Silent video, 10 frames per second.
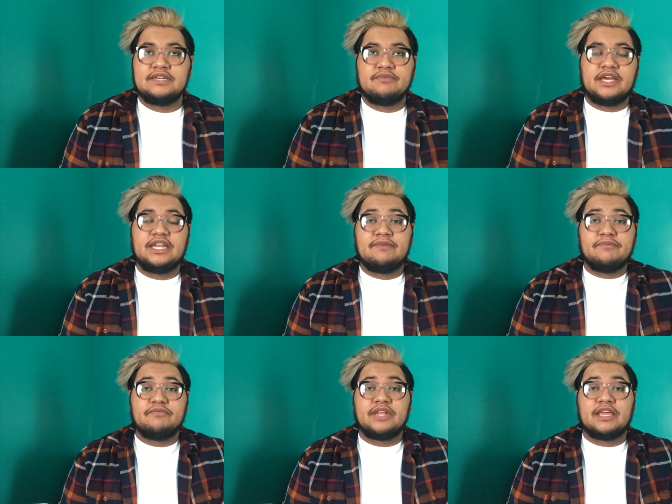I'm not
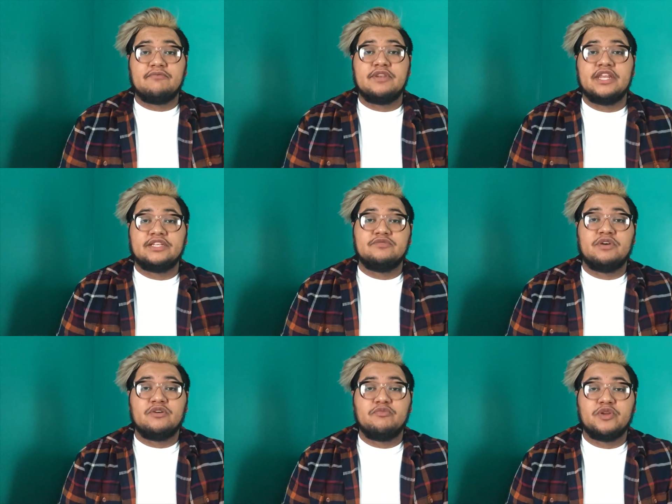like next to
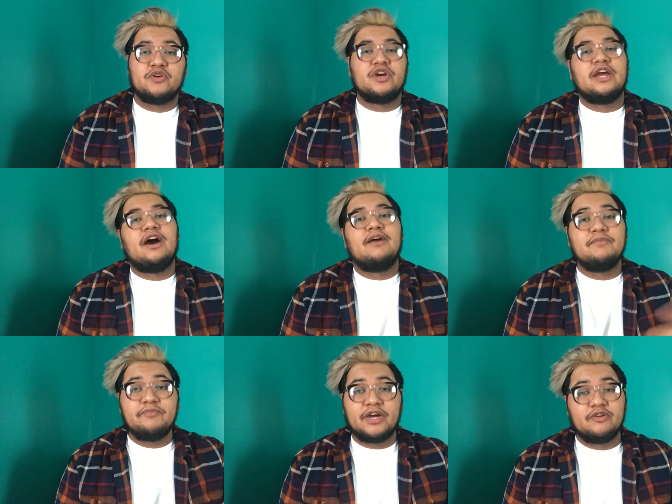my computer or
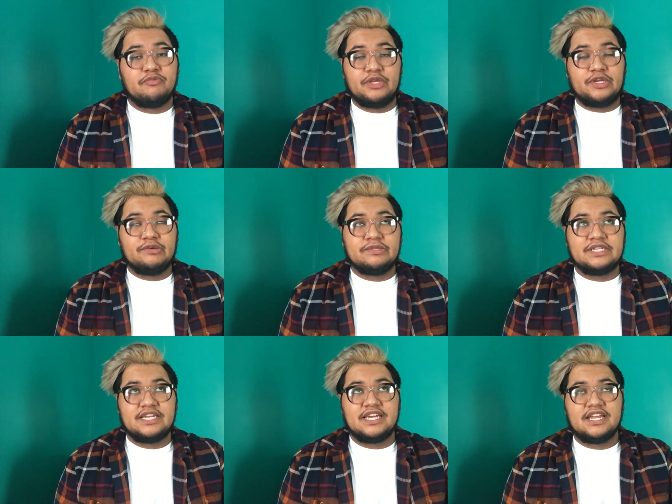I'm in my computer
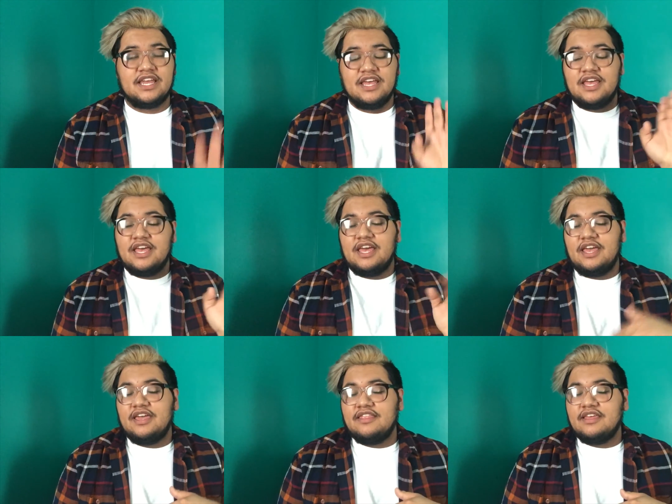using it,
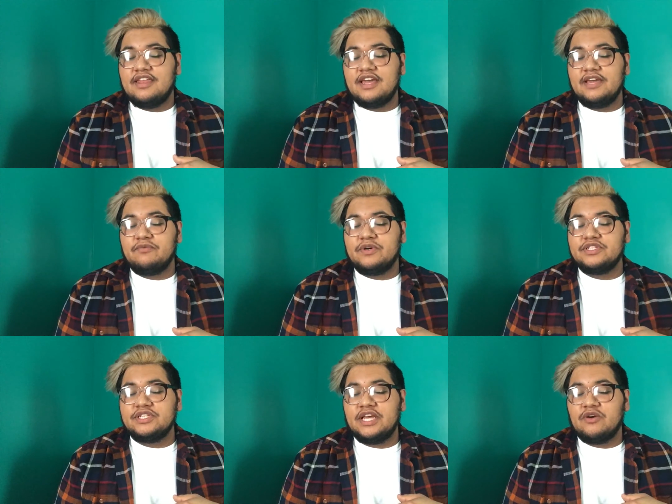and then I
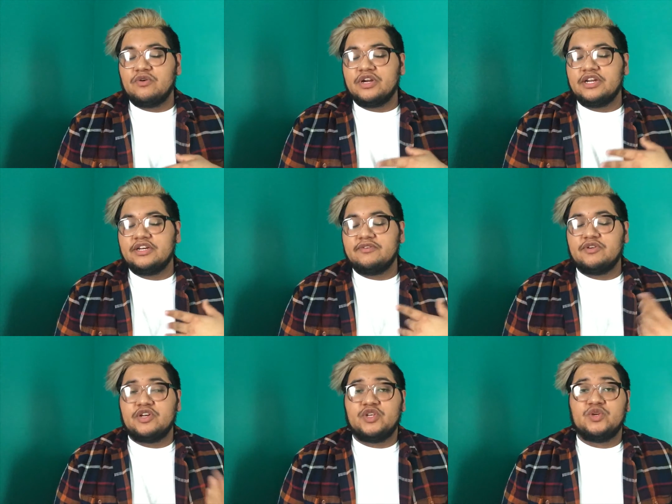want to like order
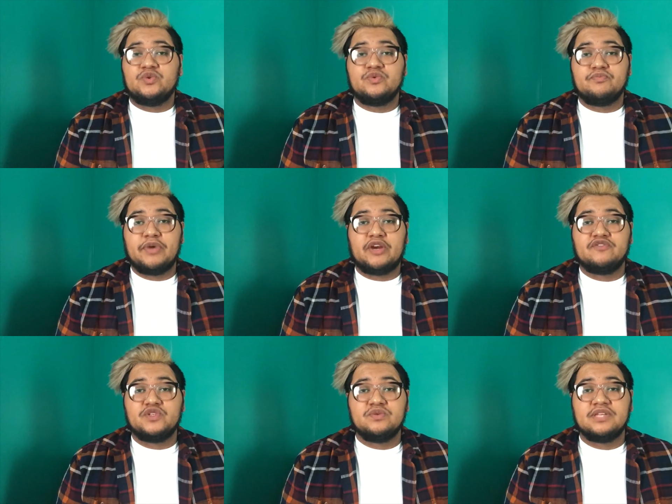a new pair
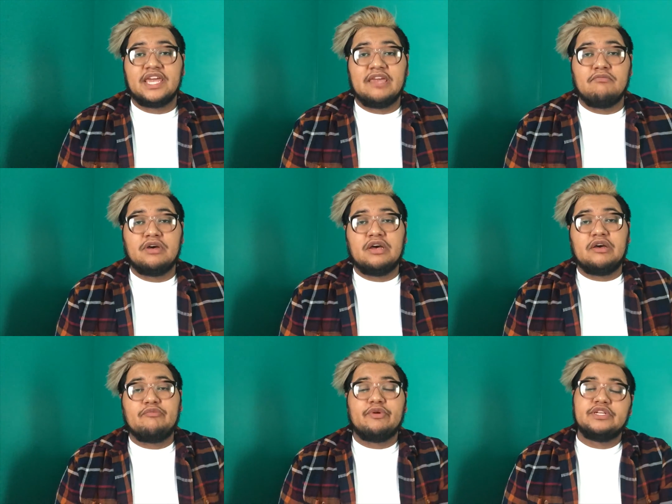of shoes that came
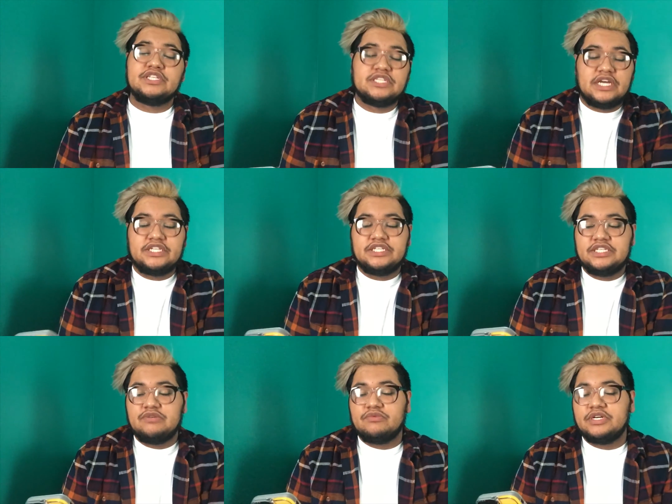up, or just I just
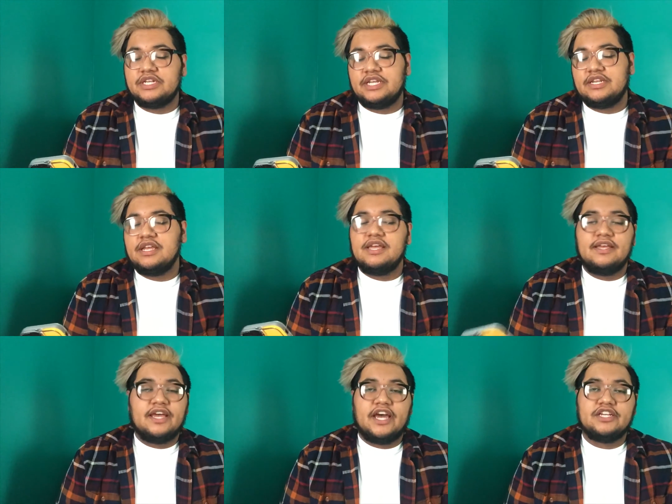need one and
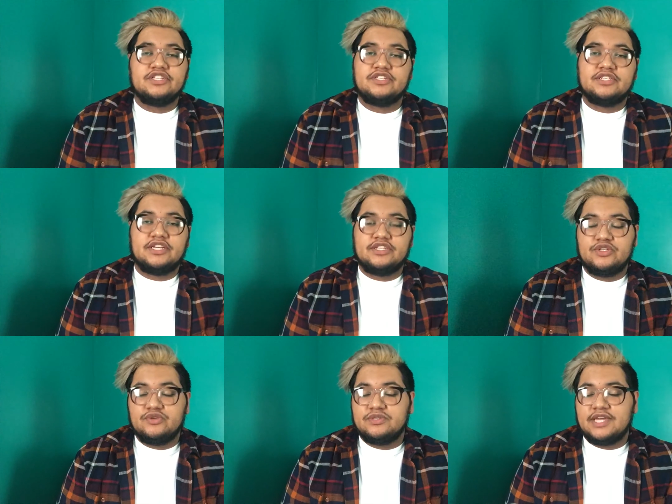I just decide
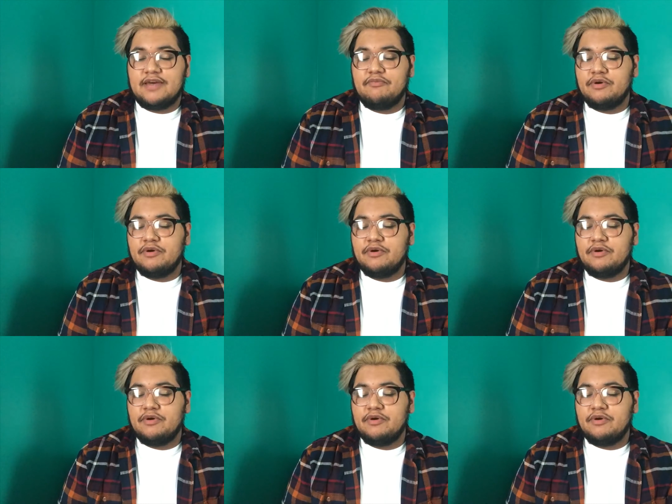to use that.